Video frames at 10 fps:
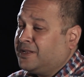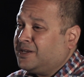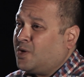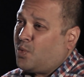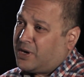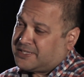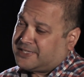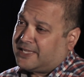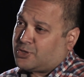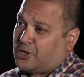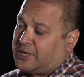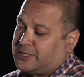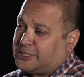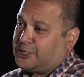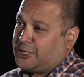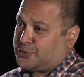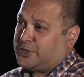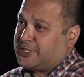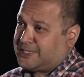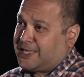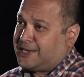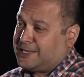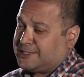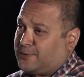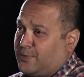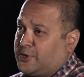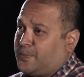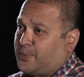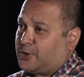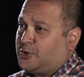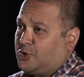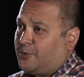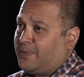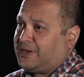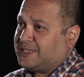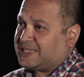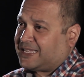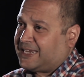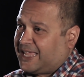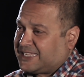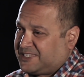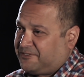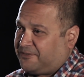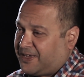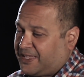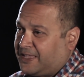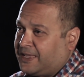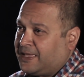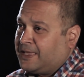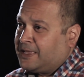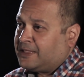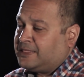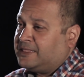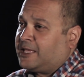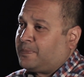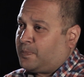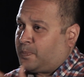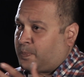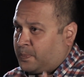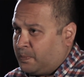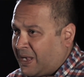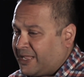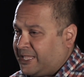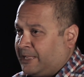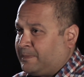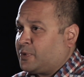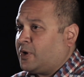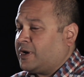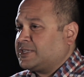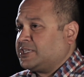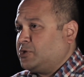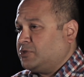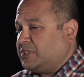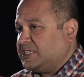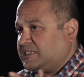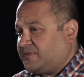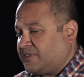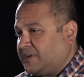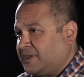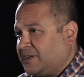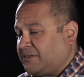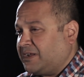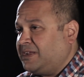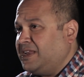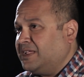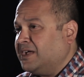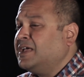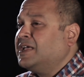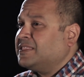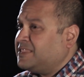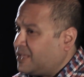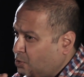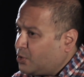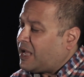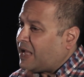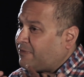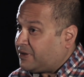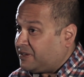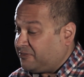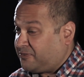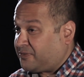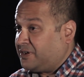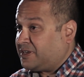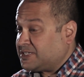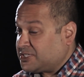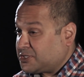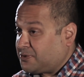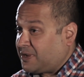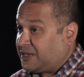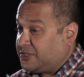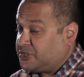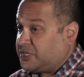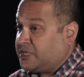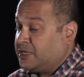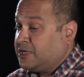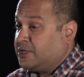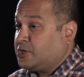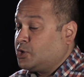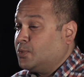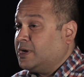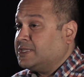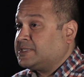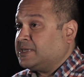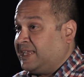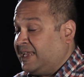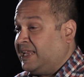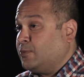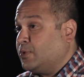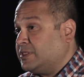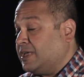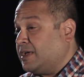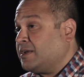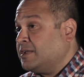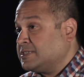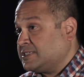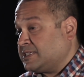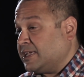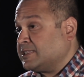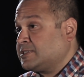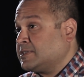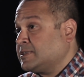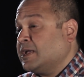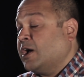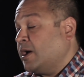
Now, what a sales organization needs to understand is that when your procurement is classifying their buying products into these different criteria, they're going to have a different strategy towards dealing with their sales,